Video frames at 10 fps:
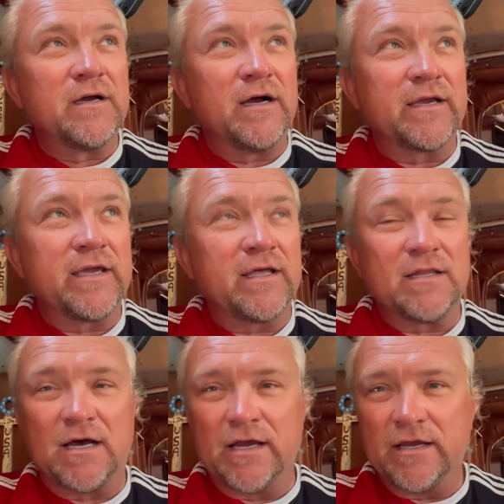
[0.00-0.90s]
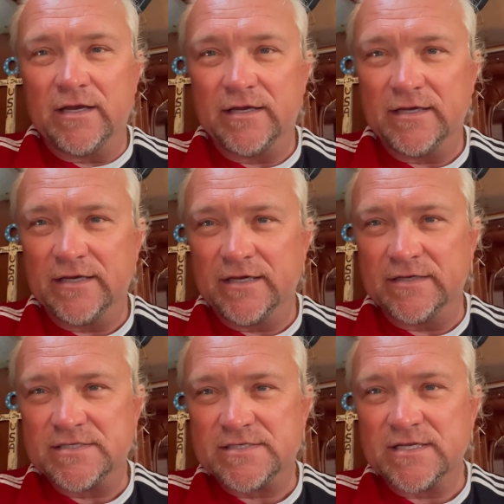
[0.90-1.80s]
I can't lie,
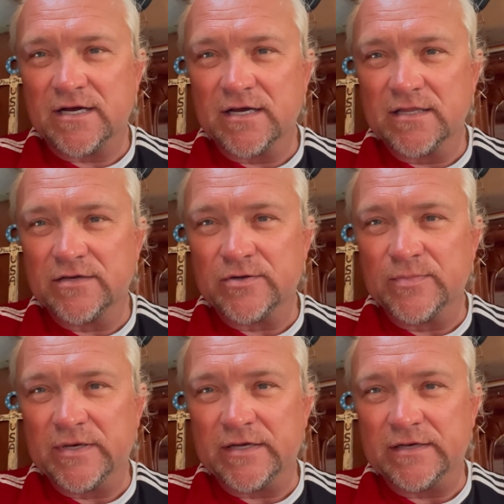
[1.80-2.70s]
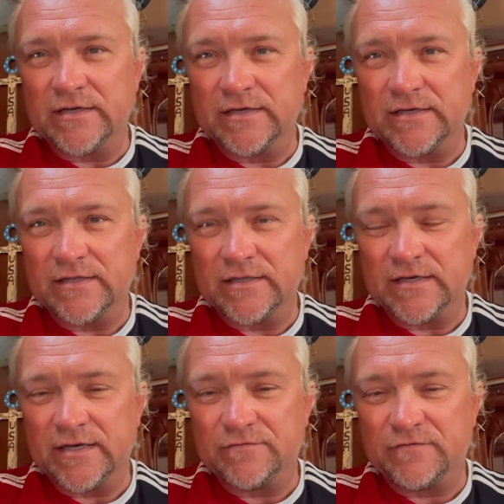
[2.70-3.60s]
it stung a little bit.
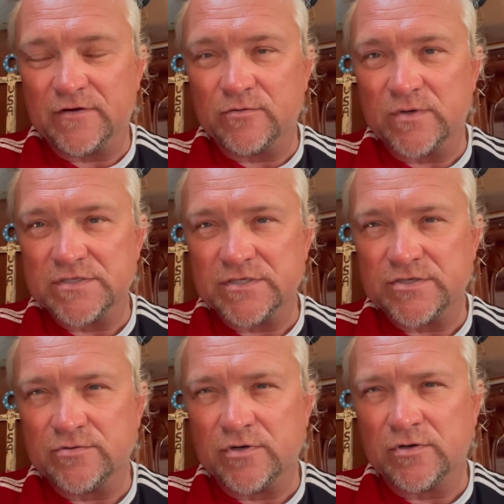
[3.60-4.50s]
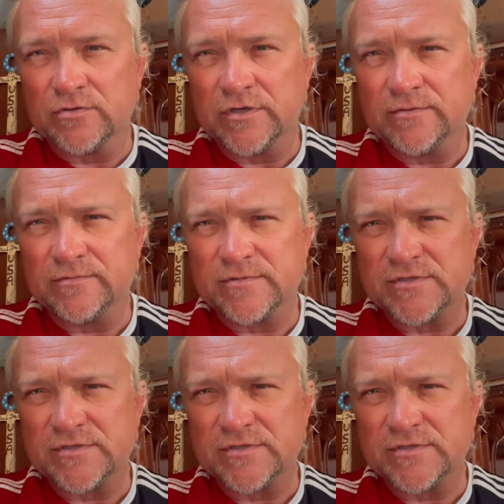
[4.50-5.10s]
That phone wasn't too old, it was